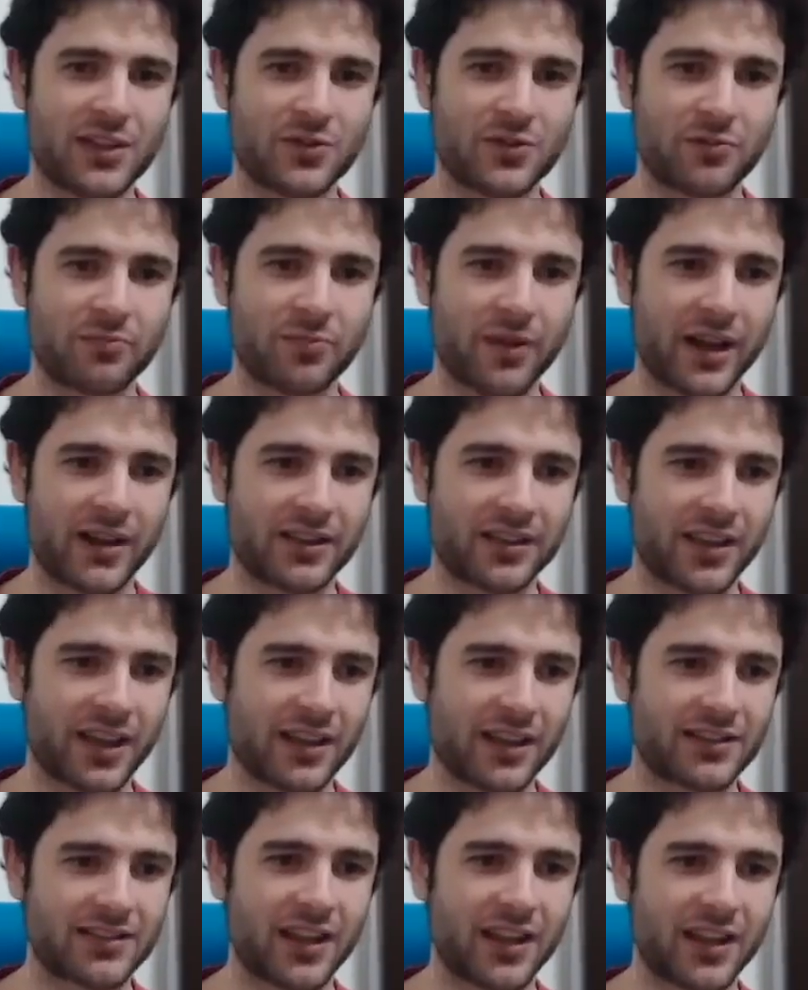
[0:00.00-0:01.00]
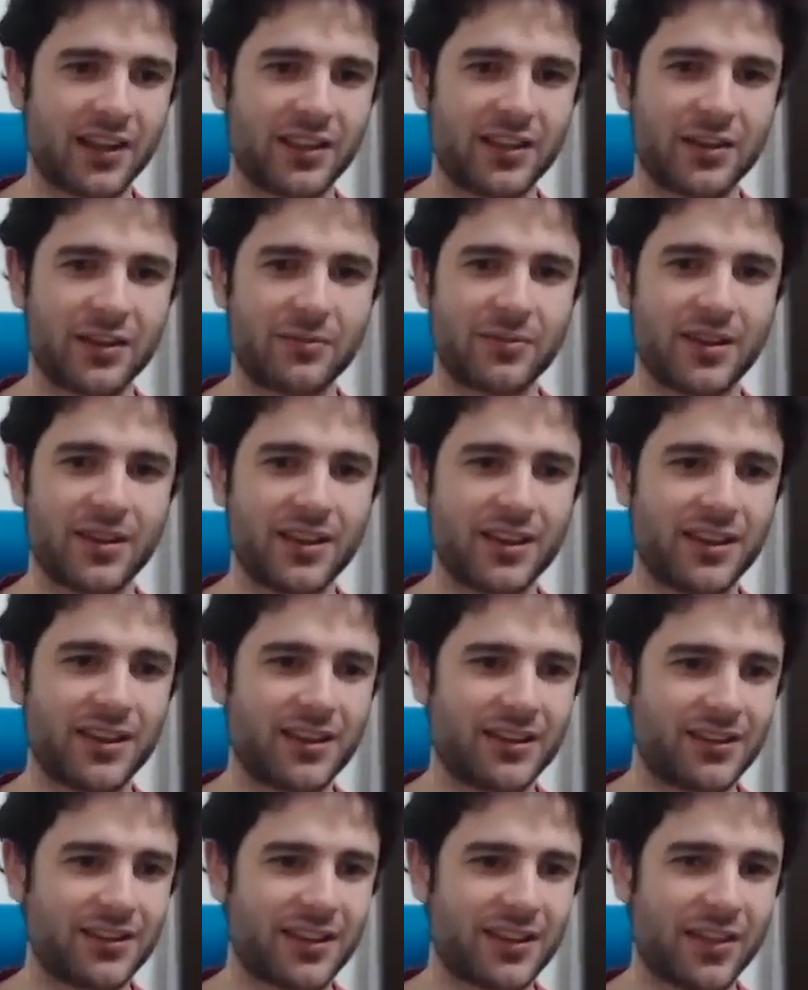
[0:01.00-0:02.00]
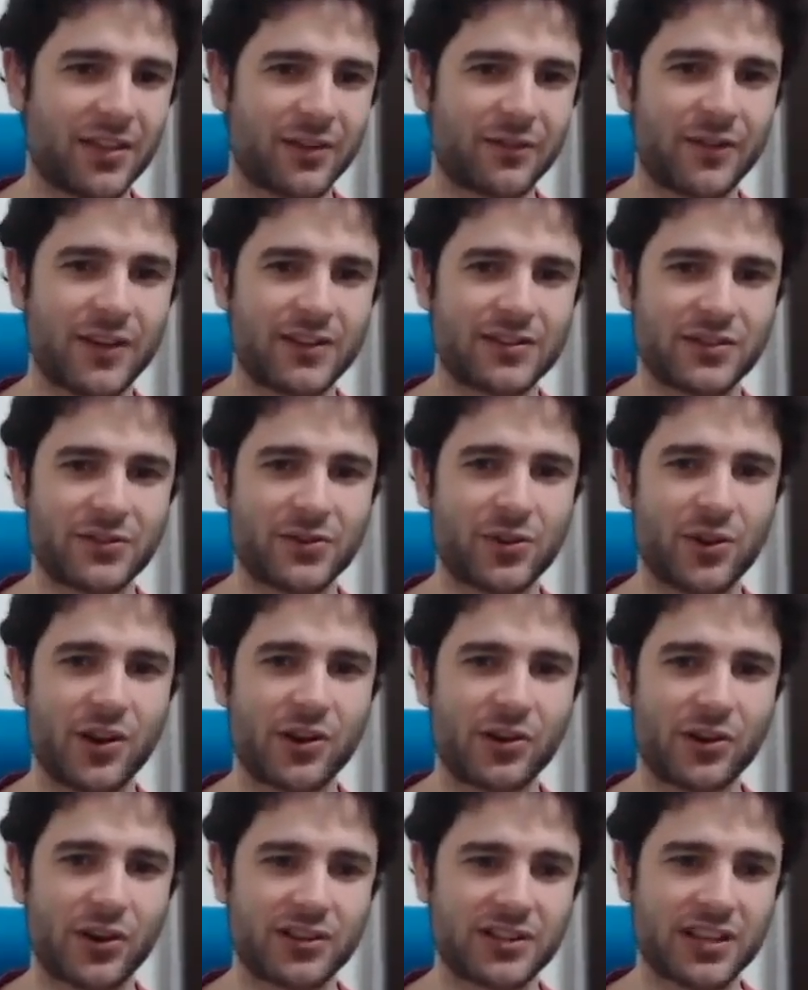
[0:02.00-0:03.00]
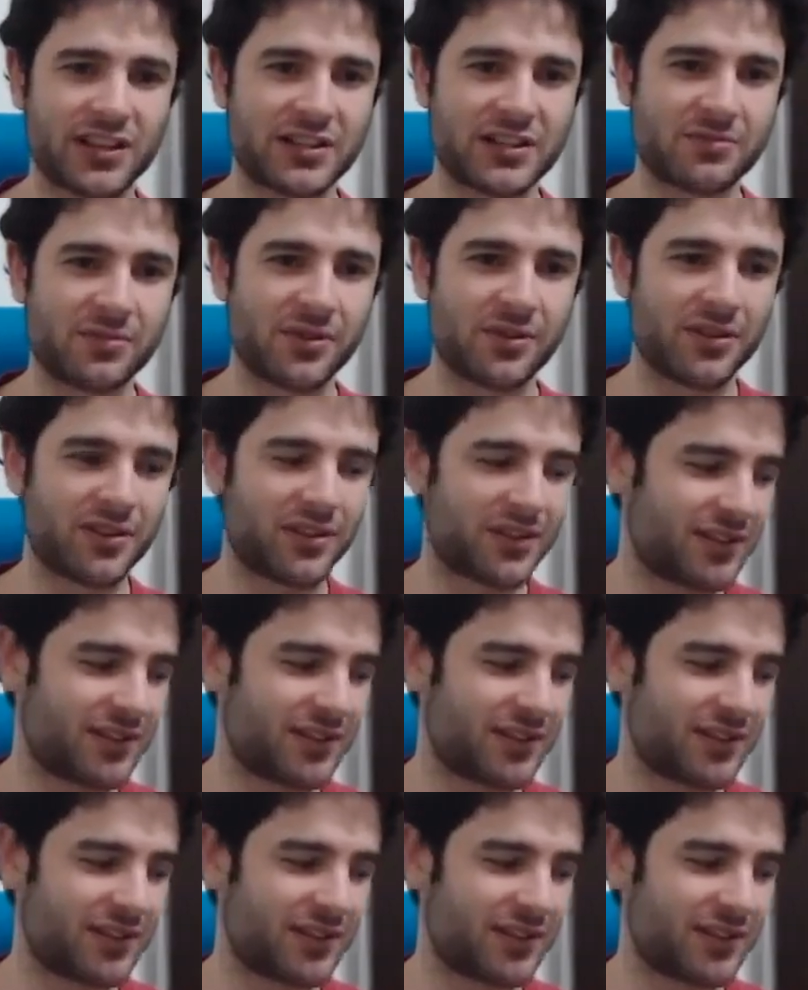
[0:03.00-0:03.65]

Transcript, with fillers: with black text telling them that their funds are no longer accessible.